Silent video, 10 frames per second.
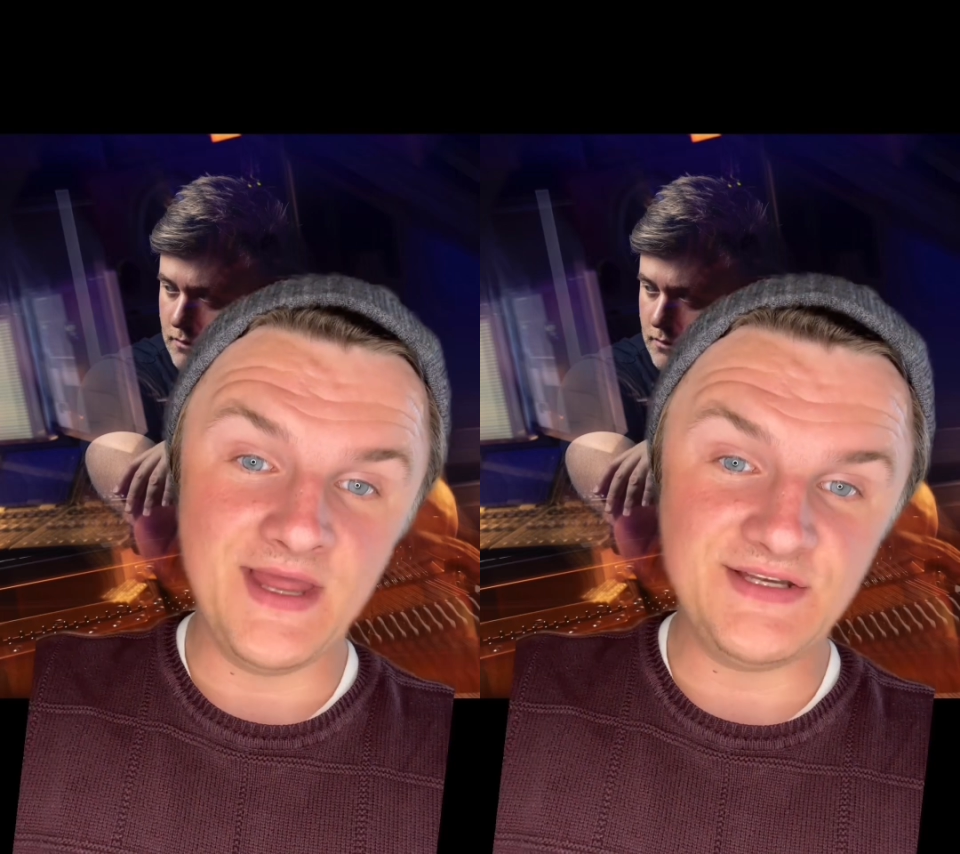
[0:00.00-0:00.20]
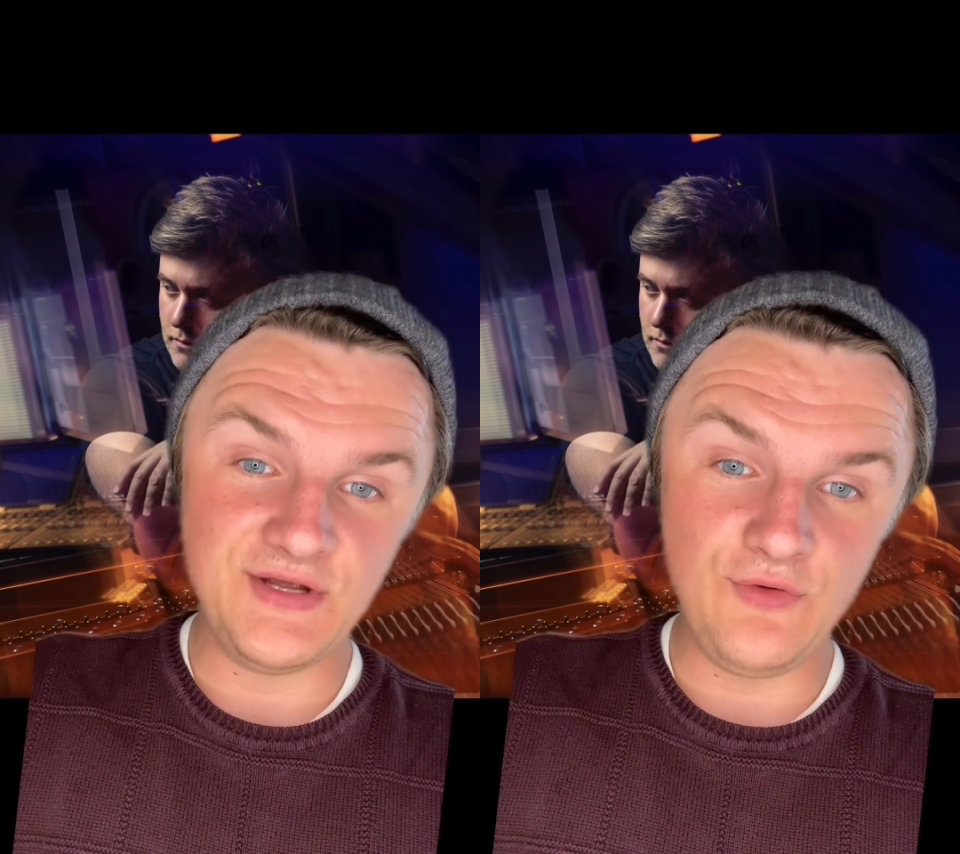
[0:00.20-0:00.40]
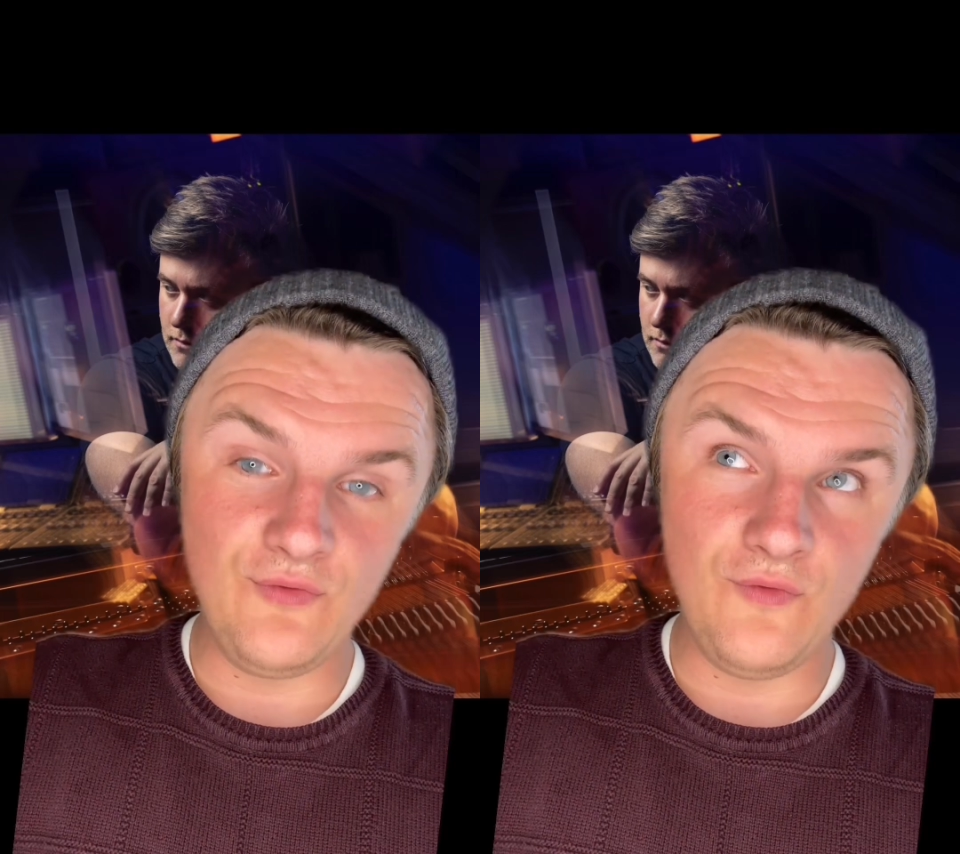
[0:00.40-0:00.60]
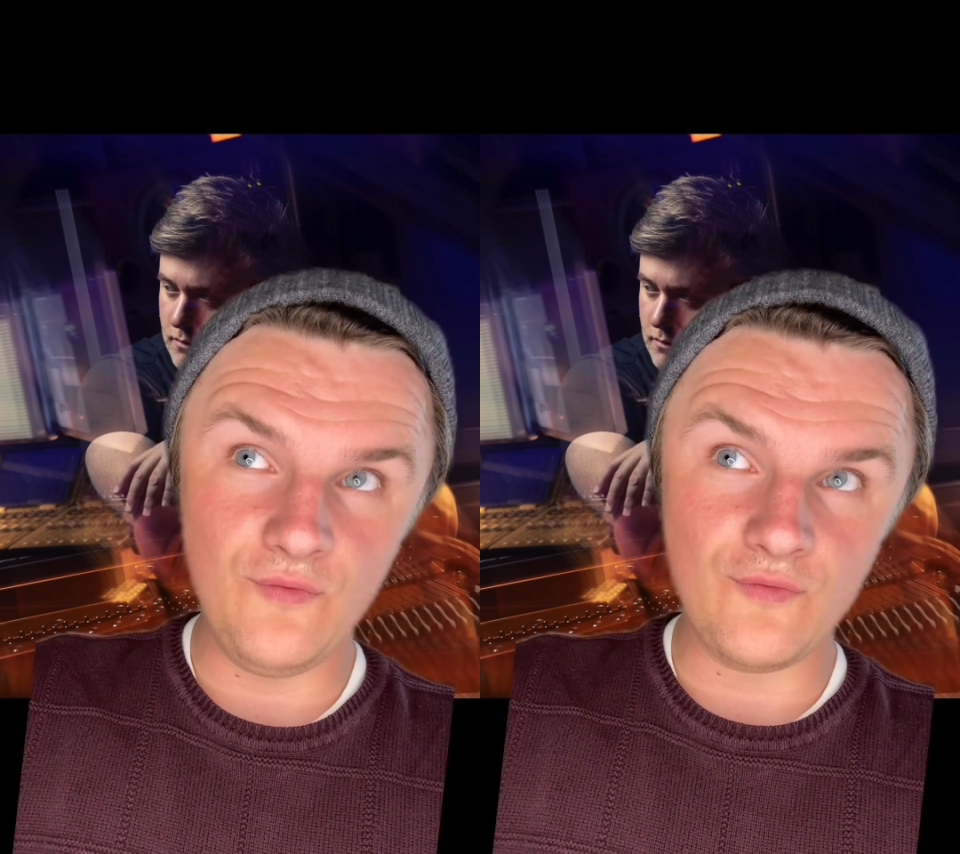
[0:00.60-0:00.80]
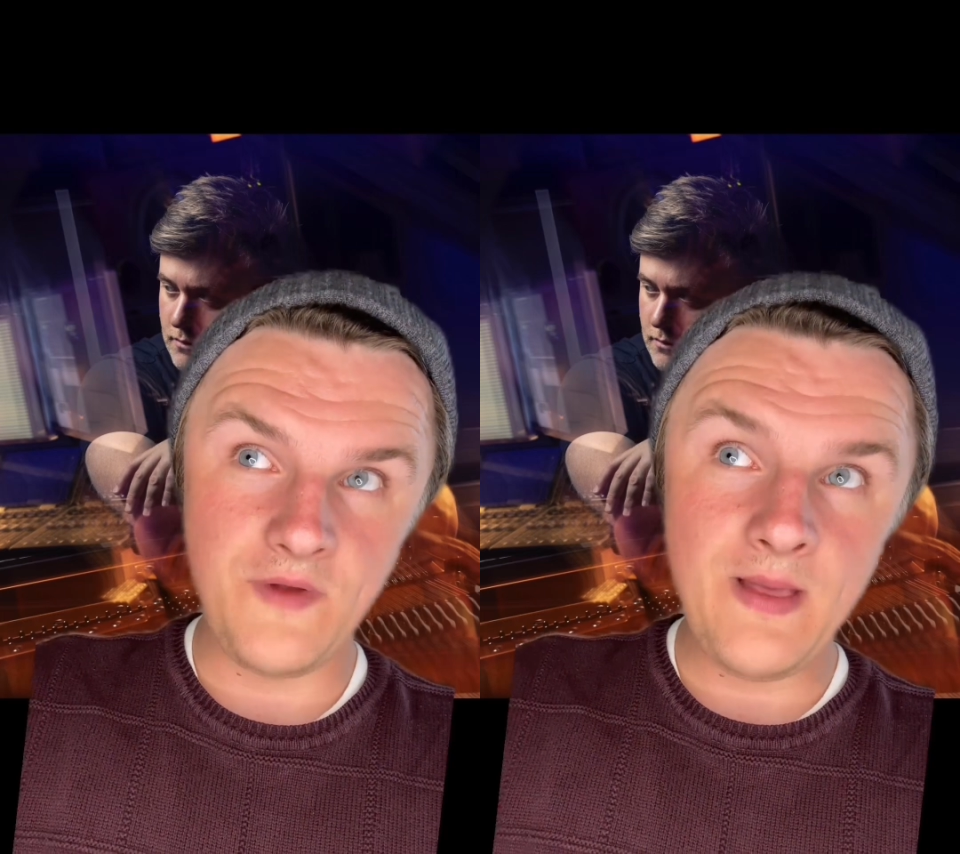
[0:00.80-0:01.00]
to
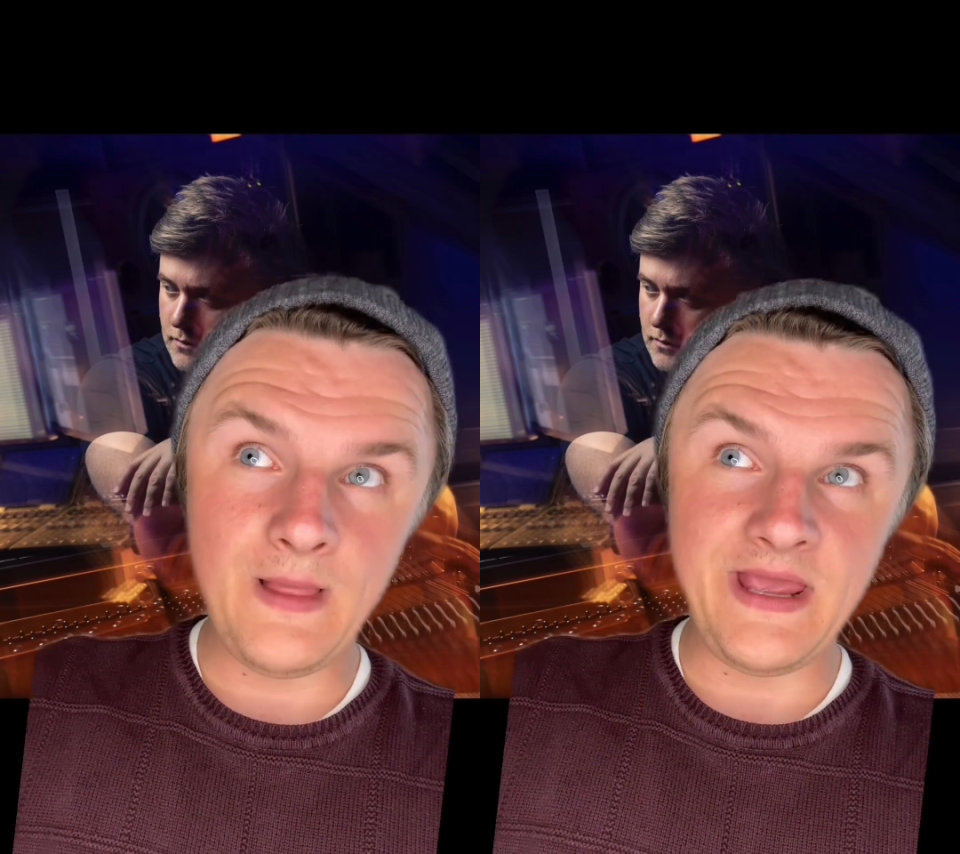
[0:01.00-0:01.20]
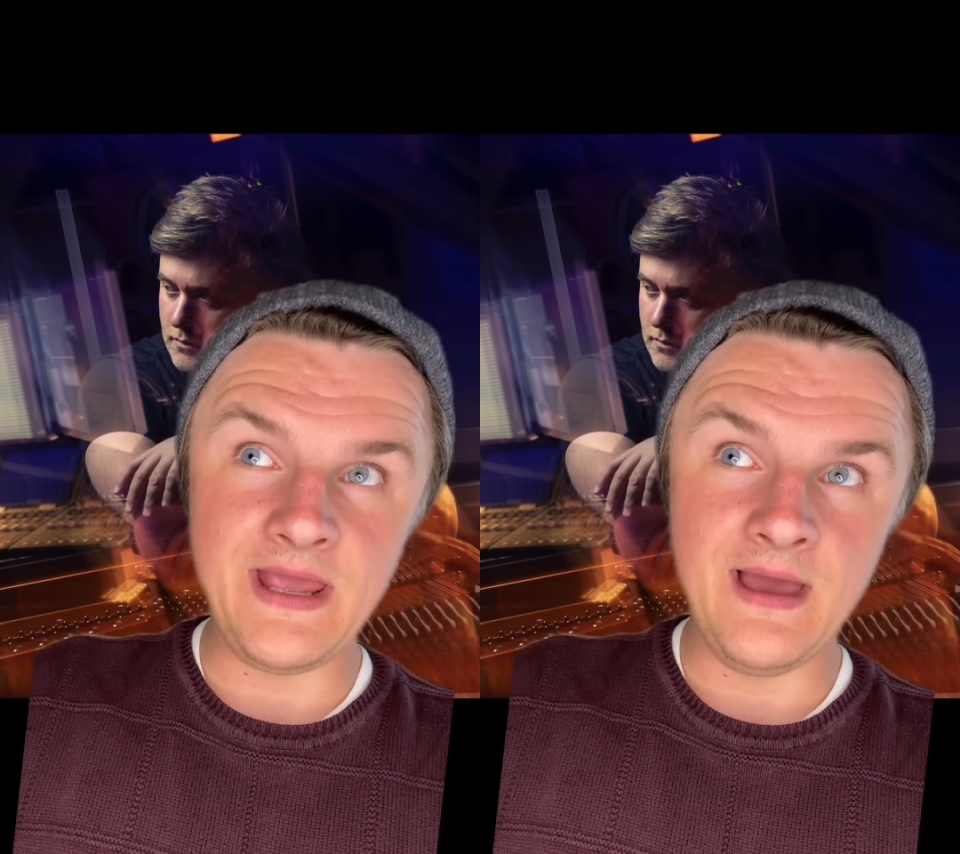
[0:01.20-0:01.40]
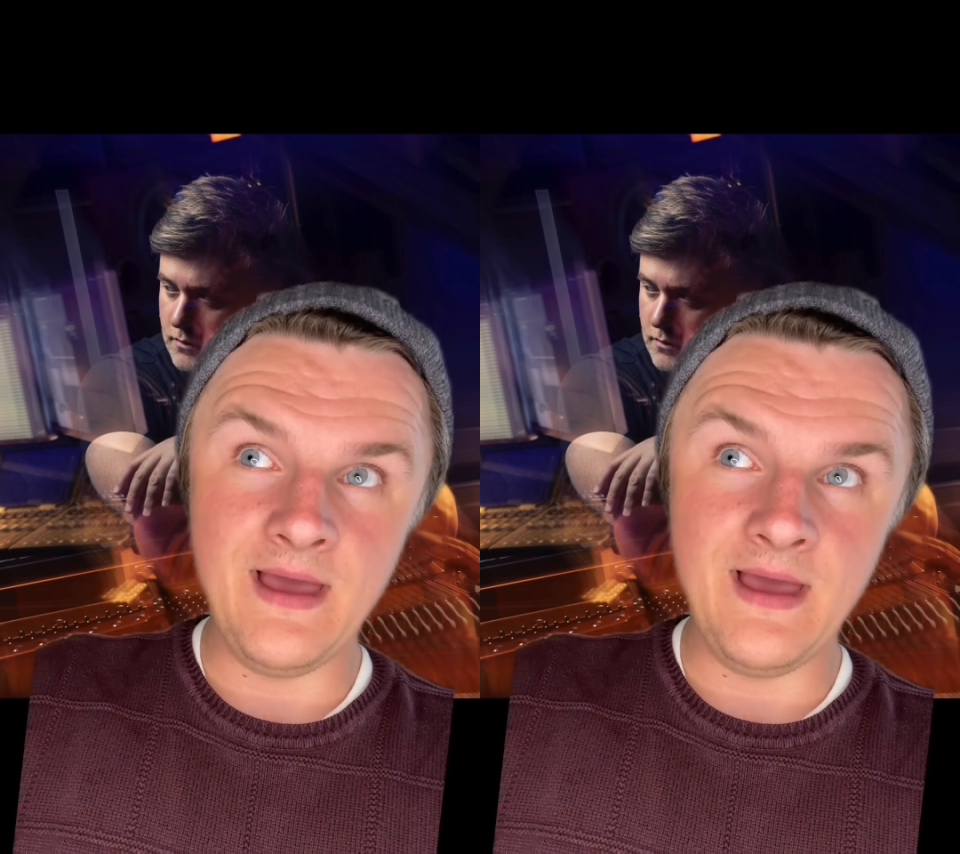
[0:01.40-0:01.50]
really